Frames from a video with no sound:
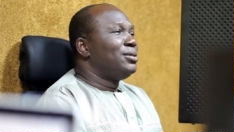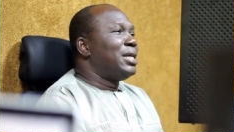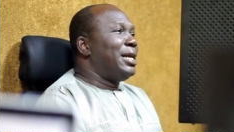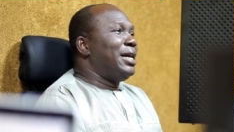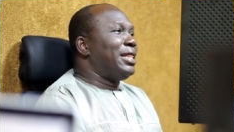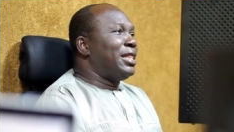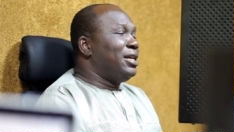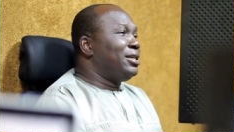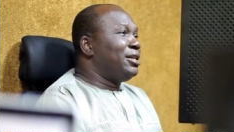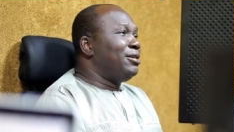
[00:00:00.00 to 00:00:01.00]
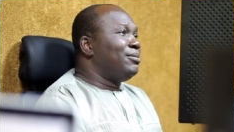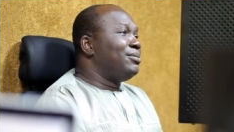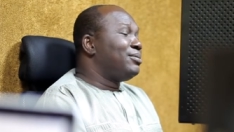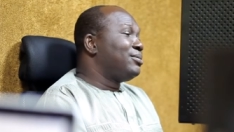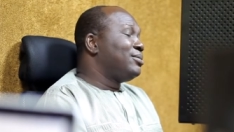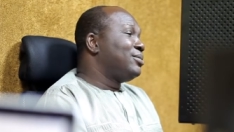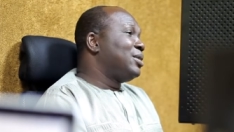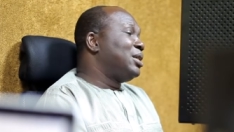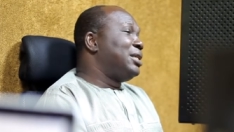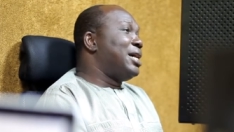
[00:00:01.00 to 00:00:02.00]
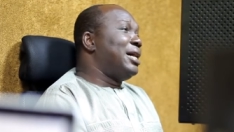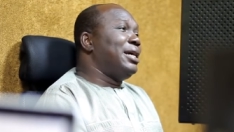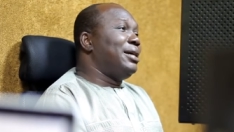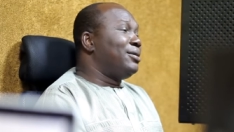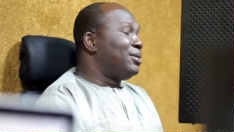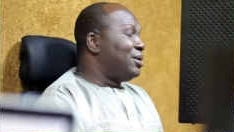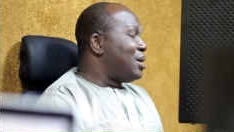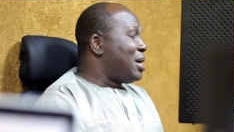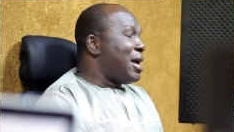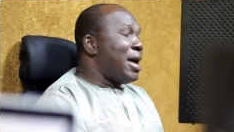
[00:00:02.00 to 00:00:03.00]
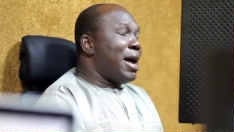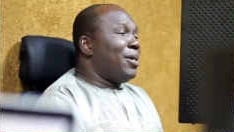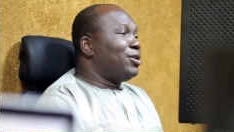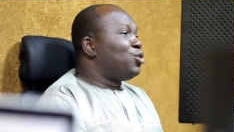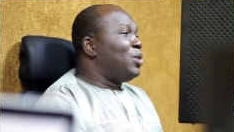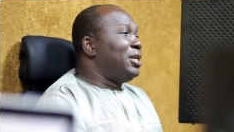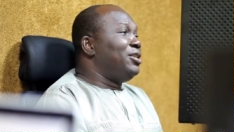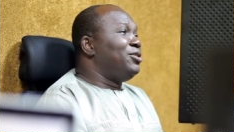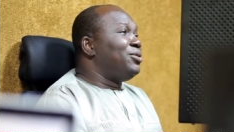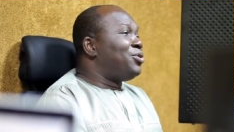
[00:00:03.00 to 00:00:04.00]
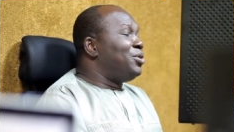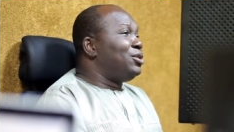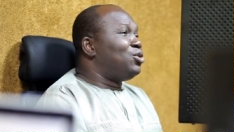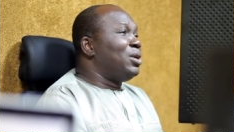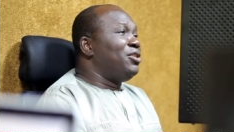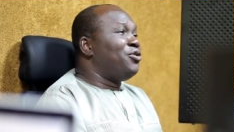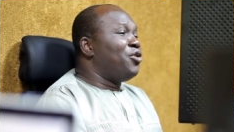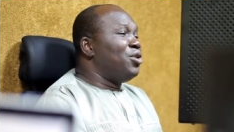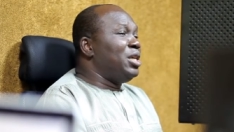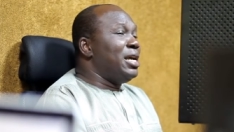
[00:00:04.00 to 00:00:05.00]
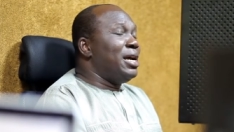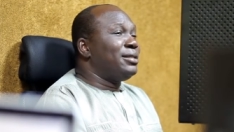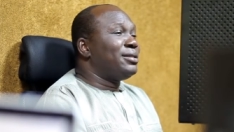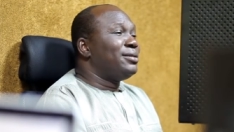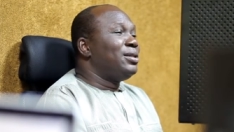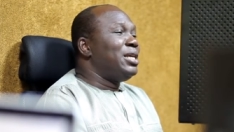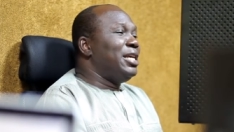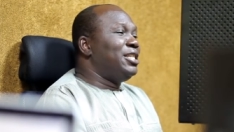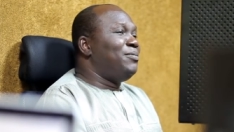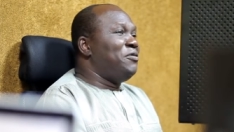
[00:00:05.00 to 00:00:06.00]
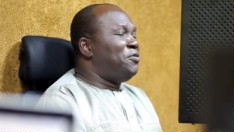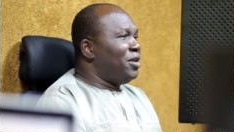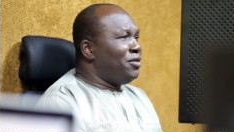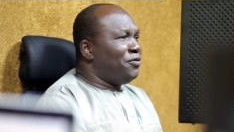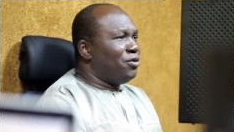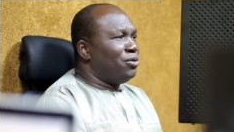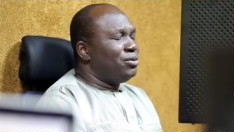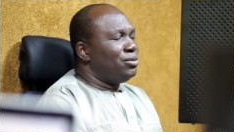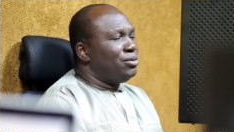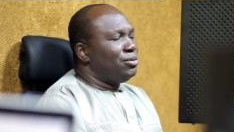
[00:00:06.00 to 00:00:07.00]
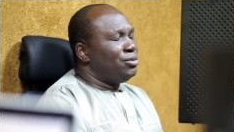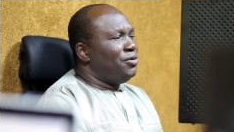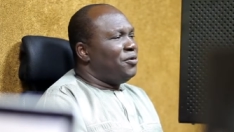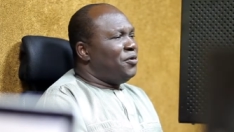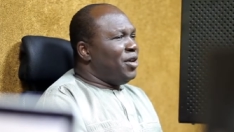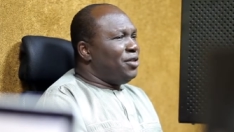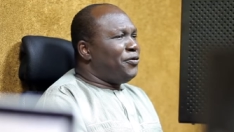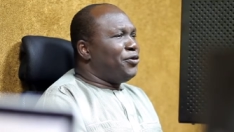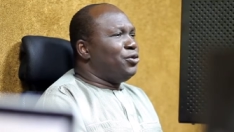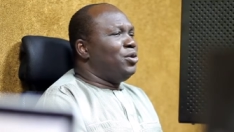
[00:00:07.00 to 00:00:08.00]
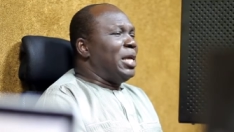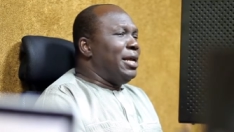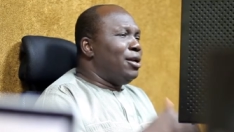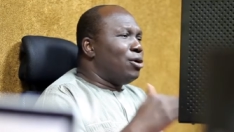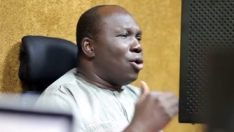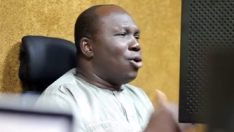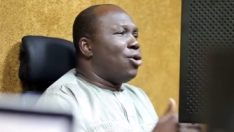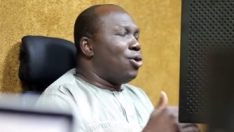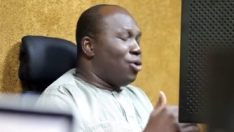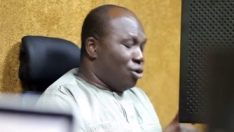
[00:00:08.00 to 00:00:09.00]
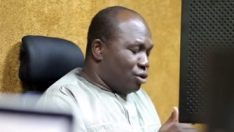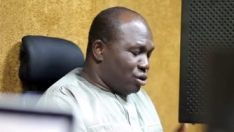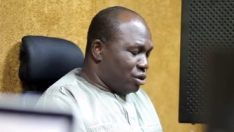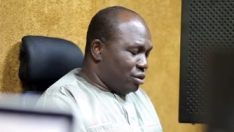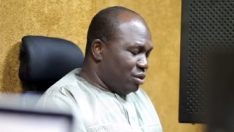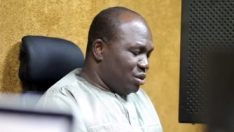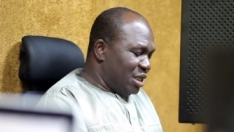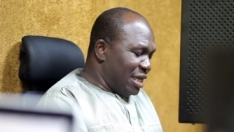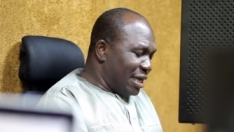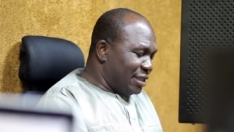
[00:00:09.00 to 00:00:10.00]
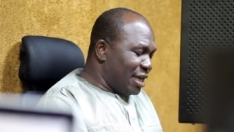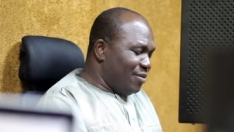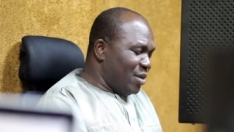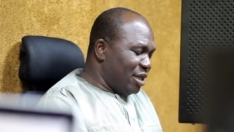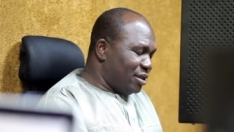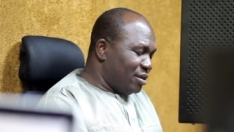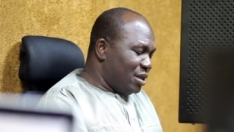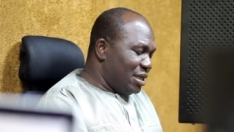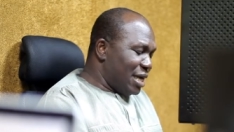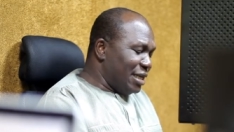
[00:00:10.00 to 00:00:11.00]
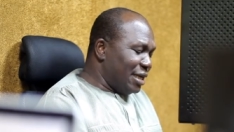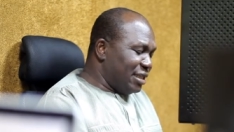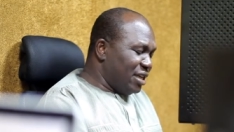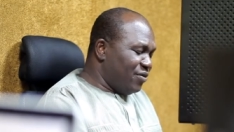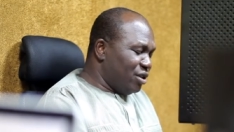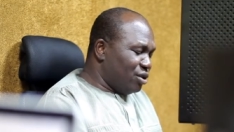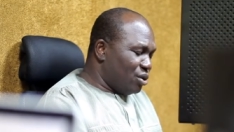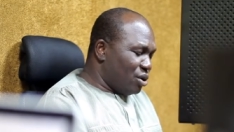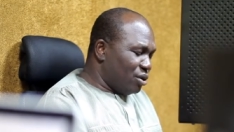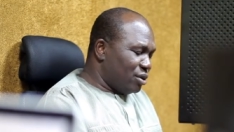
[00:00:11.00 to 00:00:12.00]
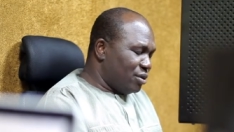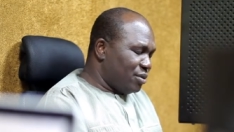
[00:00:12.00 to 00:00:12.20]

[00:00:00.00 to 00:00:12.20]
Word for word: And I thank Him that about 23, 24 years, He's been faithful. Faithful in all the assignments that He has given to us.